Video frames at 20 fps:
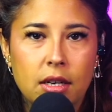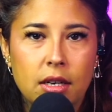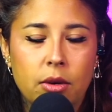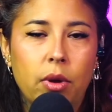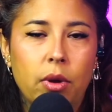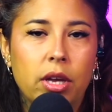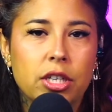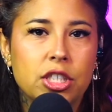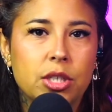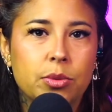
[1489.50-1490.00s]

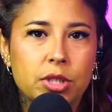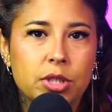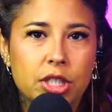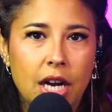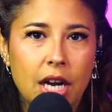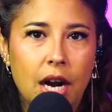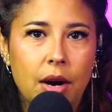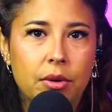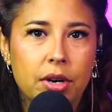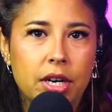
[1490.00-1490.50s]
While she was
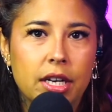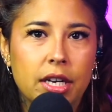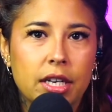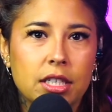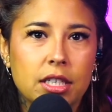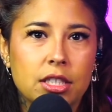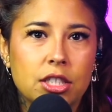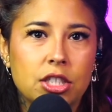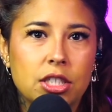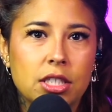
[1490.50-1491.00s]

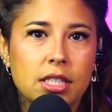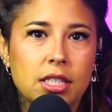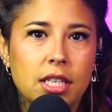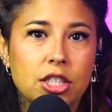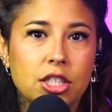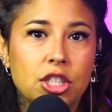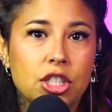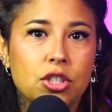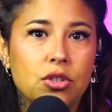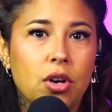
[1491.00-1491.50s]
showering, she said
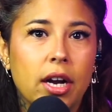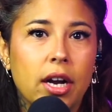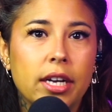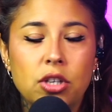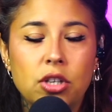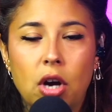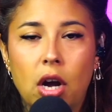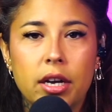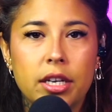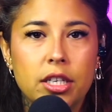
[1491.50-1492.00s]
she tried
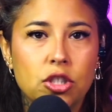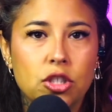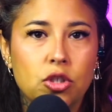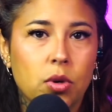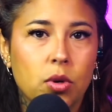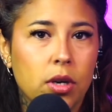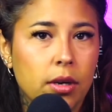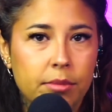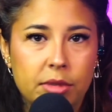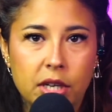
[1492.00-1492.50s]
talking to
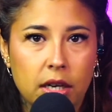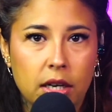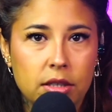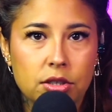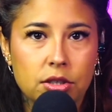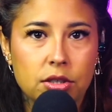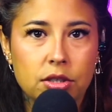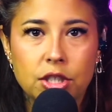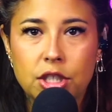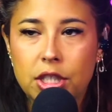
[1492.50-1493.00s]
her
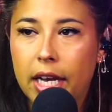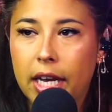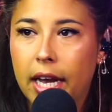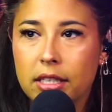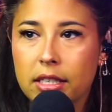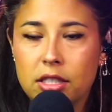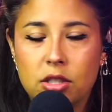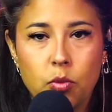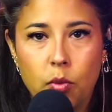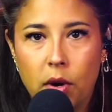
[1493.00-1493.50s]
abductor. She
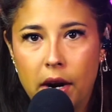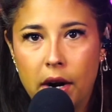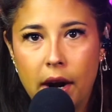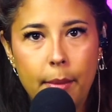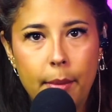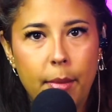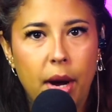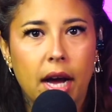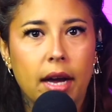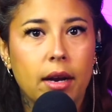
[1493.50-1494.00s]
asked, "Where
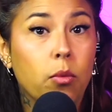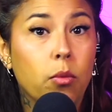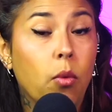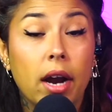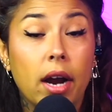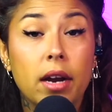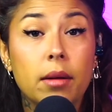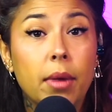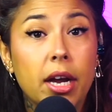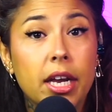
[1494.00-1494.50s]
am I?
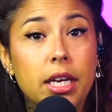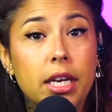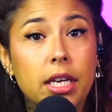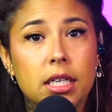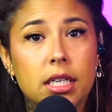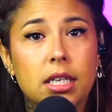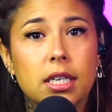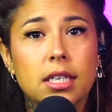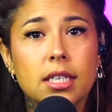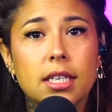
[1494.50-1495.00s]
Why am I
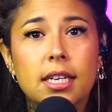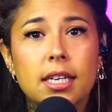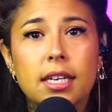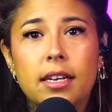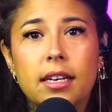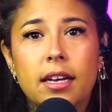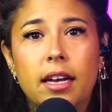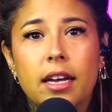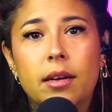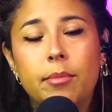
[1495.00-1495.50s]
here?"
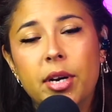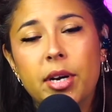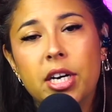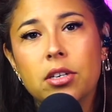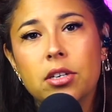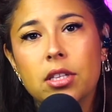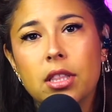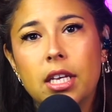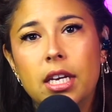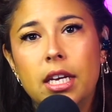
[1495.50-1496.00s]
And
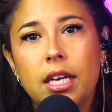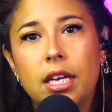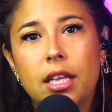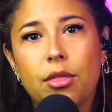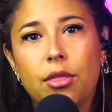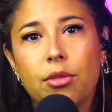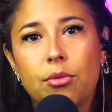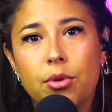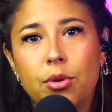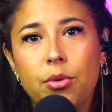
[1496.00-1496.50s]
apparently
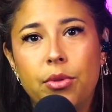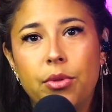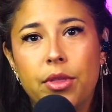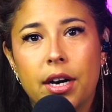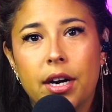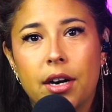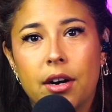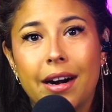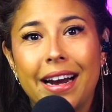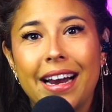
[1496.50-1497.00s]
through
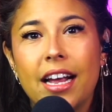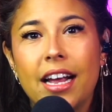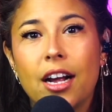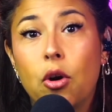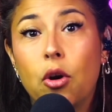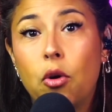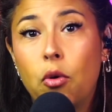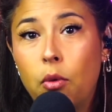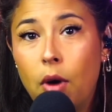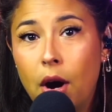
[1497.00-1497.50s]
their,
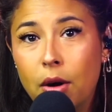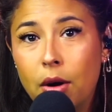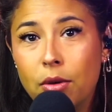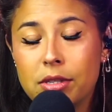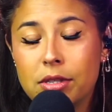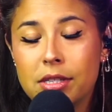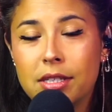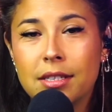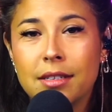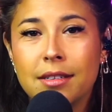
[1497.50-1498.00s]

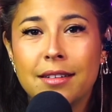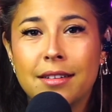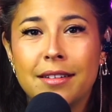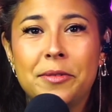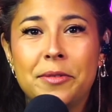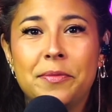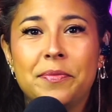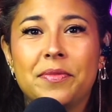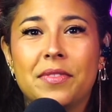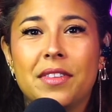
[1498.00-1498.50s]
quote,
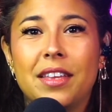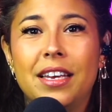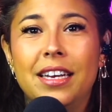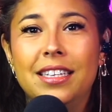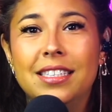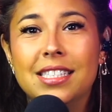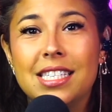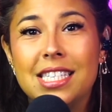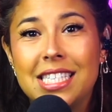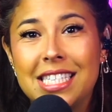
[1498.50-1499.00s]

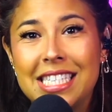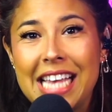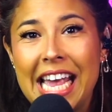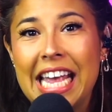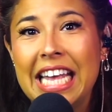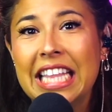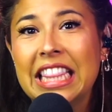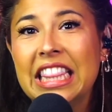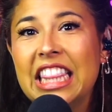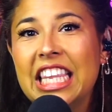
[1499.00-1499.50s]

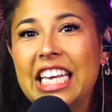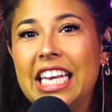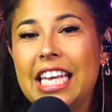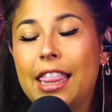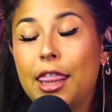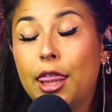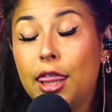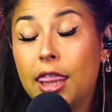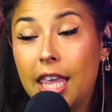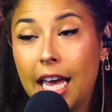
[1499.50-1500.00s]
insanely
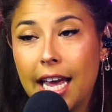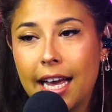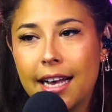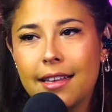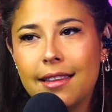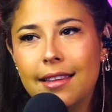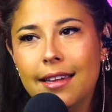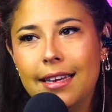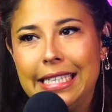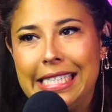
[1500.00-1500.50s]
thick
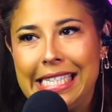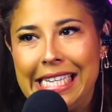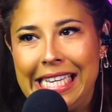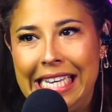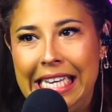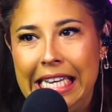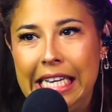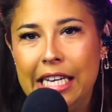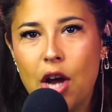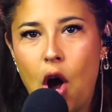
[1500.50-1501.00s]

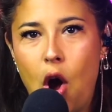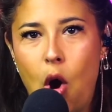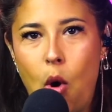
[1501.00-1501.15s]
Latino